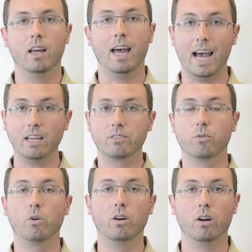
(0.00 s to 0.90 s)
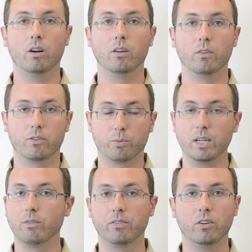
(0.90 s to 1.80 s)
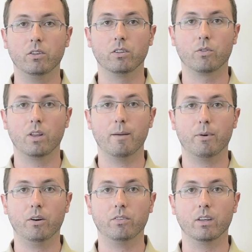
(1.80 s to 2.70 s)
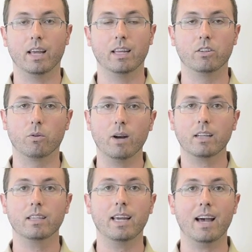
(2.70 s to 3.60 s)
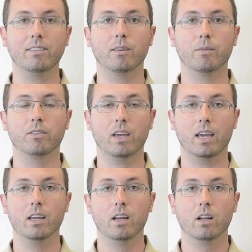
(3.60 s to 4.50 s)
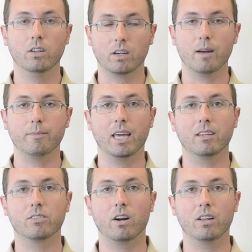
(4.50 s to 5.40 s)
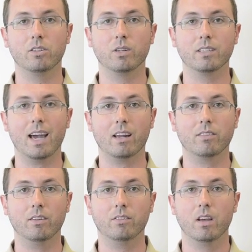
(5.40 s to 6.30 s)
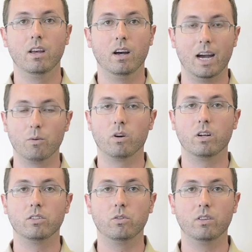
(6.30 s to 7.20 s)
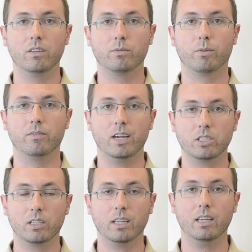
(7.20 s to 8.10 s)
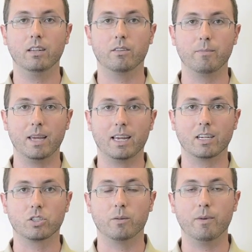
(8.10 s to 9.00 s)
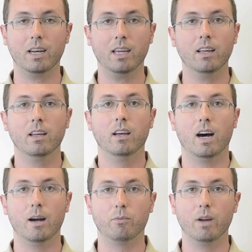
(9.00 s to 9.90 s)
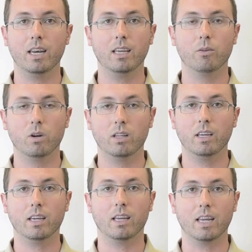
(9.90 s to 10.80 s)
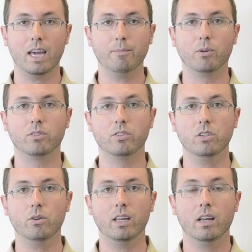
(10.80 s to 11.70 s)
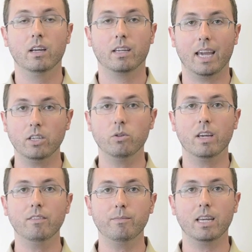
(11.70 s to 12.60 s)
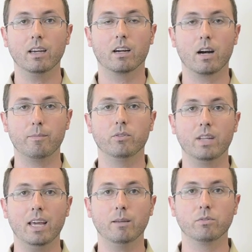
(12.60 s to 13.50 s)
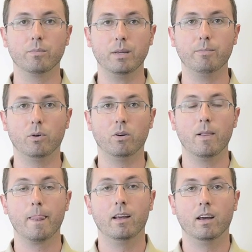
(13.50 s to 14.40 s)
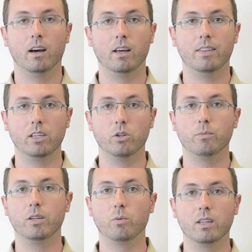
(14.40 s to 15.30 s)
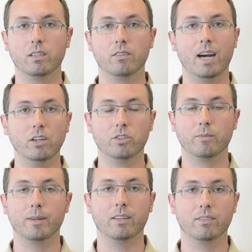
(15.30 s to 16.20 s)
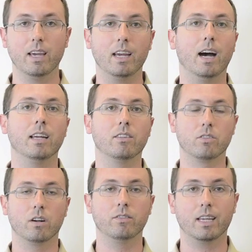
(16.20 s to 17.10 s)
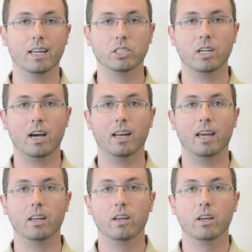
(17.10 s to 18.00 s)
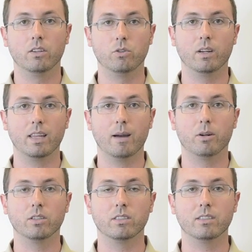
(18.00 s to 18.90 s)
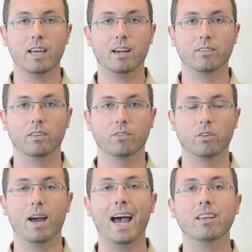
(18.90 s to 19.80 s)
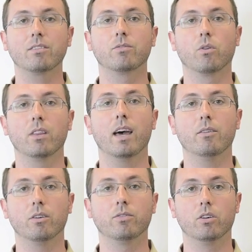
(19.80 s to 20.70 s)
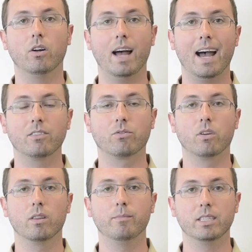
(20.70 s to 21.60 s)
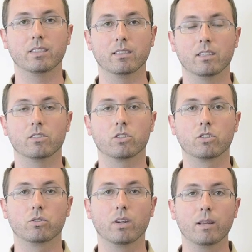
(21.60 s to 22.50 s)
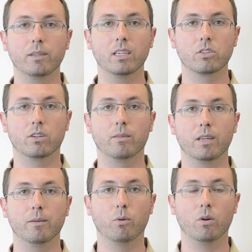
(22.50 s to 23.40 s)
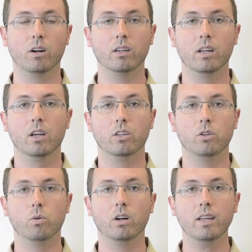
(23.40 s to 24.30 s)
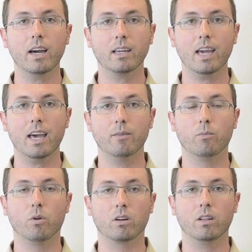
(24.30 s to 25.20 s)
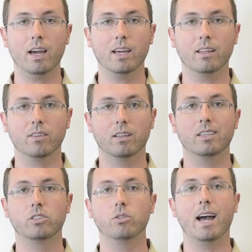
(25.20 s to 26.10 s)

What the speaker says: Ask for 3 referrals for that person and directly ask them and say, look, I'm getting started doing taxes. I want to do this professionally to make extra money. I'm ready and willing and capable to do it. Can you give me a couple names of people that you'd be willing to vouch for me and say, I deserve to get a shot at doing that person's taxes? So ask for that referral, ask for the business. It's extremely, extremely important. You will not get more clients unless you